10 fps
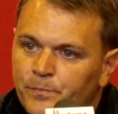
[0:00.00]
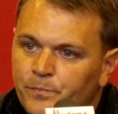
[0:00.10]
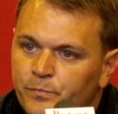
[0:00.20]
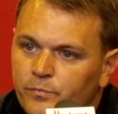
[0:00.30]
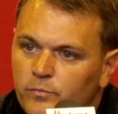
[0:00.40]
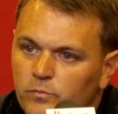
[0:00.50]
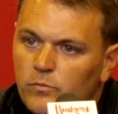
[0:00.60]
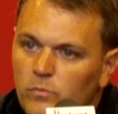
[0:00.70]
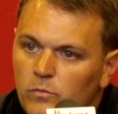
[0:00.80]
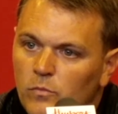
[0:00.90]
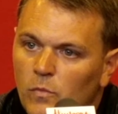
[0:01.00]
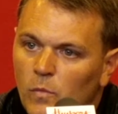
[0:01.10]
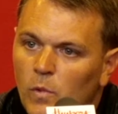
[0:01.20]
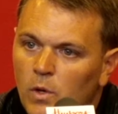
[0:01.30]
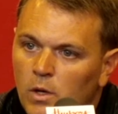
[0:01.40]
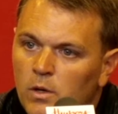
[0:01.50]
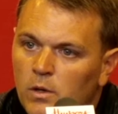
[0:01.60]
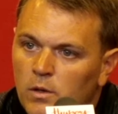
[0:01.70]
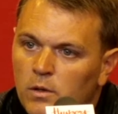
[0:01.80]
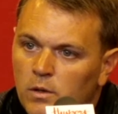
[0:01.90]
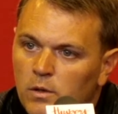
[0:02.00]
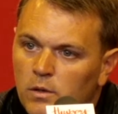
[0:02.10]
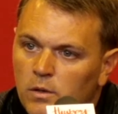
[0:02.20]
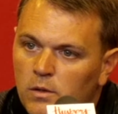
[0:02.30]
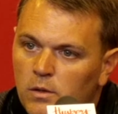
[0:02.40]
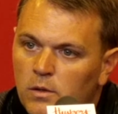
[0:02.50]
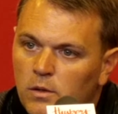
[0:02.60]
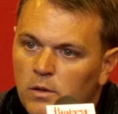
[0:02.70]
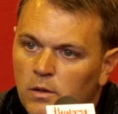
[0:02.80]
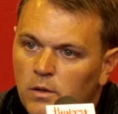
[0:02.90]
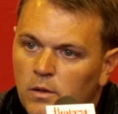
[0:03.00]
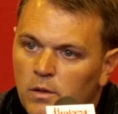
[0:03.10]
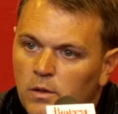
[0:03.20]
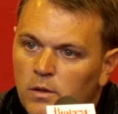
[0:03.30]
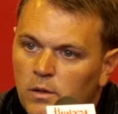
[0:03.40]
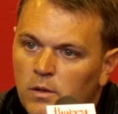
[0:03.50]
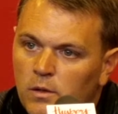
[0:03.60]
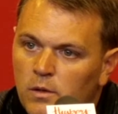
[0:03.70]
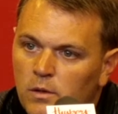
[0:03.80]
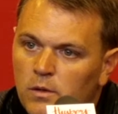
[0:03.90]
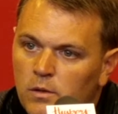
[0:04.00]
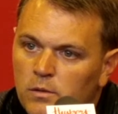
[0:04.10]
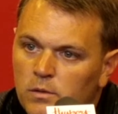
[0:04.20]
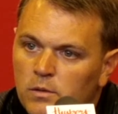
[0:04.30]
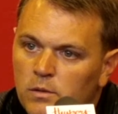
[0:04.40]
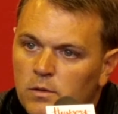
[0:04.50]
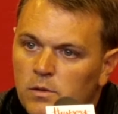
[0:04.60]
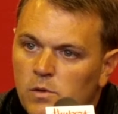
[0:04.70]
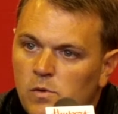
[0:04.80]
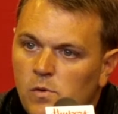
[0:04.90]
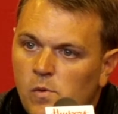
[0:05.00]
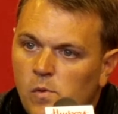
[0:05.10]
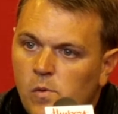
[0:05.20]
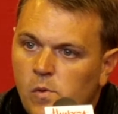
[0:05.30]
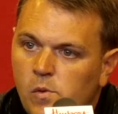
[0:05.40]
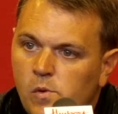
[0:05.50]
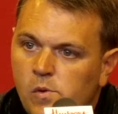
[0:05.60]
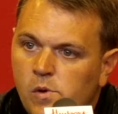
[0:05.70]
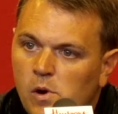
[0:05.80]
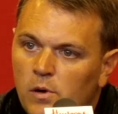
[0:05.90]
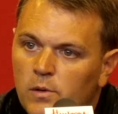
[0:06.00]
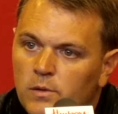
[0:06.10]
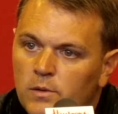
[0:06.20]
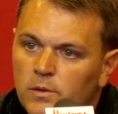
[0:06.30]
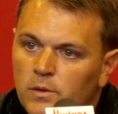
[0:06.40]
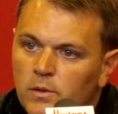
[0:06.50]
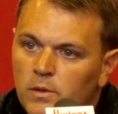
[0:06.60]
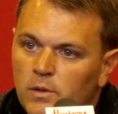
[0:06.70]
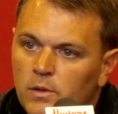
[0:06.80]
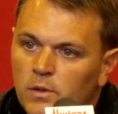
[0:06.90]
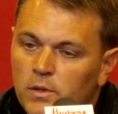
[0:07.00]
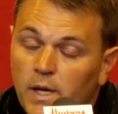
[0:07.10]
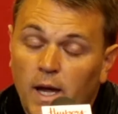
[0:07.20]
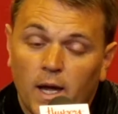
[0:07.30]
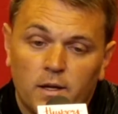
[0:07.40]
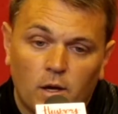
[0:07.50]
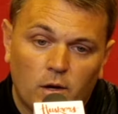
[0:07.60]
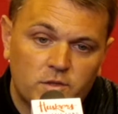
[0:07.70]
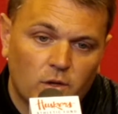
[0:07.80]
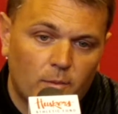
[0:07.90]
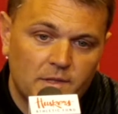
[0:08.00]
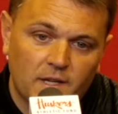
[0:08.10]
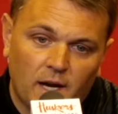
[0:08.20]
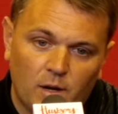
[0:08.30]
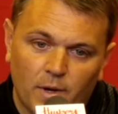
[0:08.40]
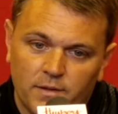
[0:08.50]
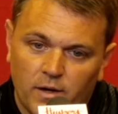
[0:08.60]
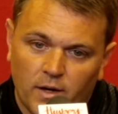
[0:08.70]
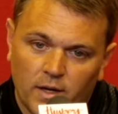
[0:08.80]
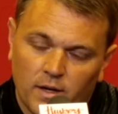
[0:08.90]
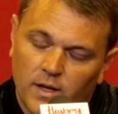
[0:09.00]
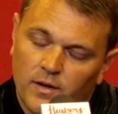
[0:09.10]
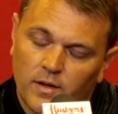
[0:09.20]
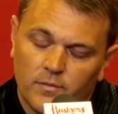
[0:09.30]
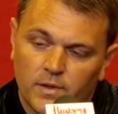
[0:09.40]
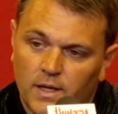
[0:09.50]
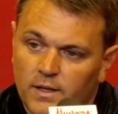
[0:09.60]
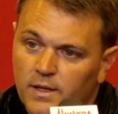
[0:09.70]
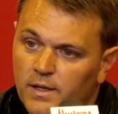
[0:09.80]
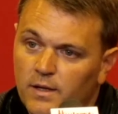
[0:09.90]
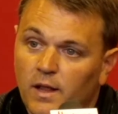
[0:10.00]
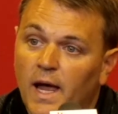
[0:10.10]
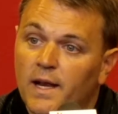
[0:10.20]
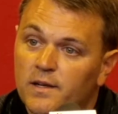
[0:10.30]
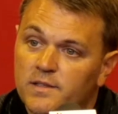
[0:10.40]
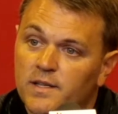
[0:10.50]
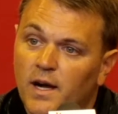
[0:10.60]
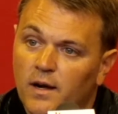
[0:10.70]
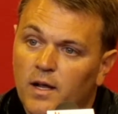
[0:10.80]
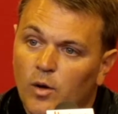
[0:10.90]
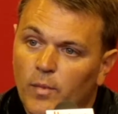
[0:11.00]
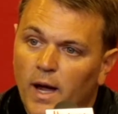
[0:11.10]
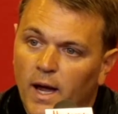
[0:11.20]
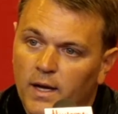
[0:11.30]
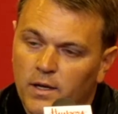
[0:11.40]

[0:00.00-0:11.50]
Like Derek Walker returning, but how does that kind of help you from like having a player to that really emphasizes defense. So. Yeah, you know, so I'm excited about Derek and glad he decided to come back.